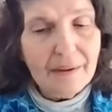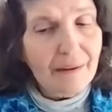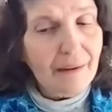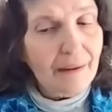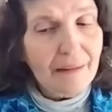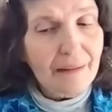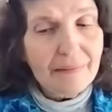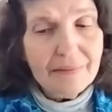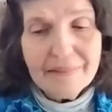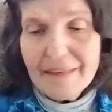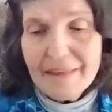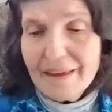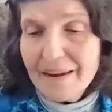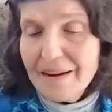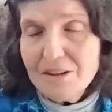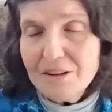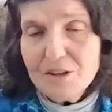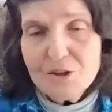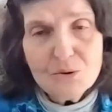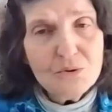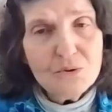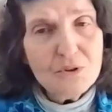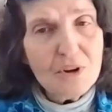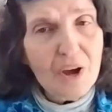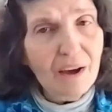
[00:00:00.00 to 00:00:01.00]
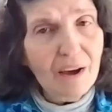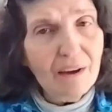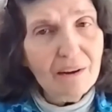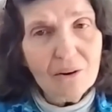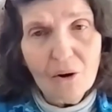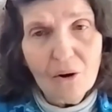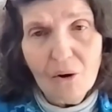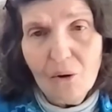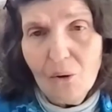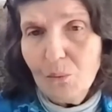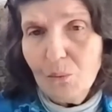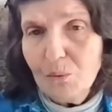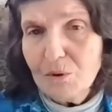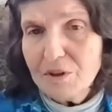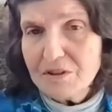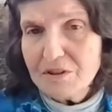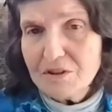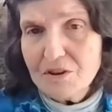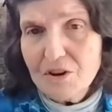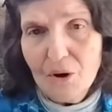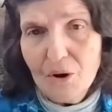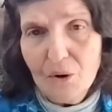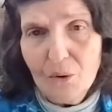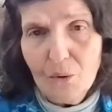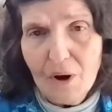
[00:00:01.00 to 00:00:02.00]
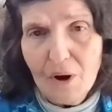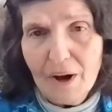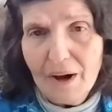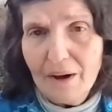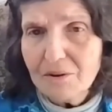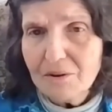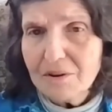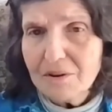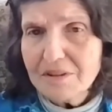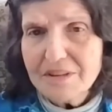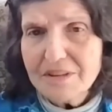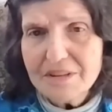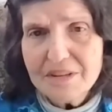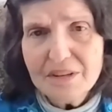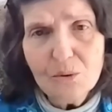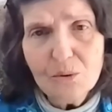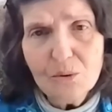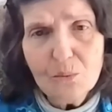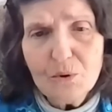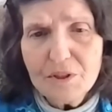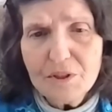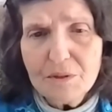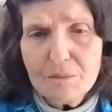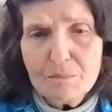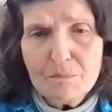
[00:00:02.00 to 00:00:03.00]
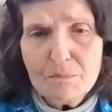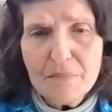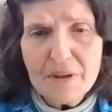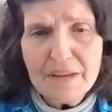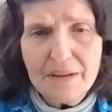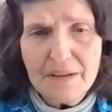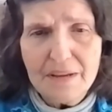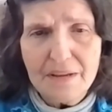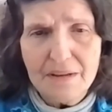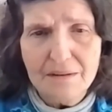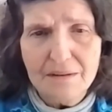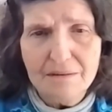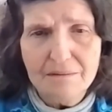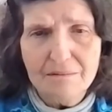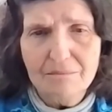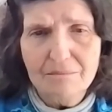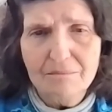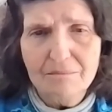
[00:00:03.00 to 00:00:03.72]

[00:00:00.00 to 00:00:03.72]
And they do not always know how to deal with me.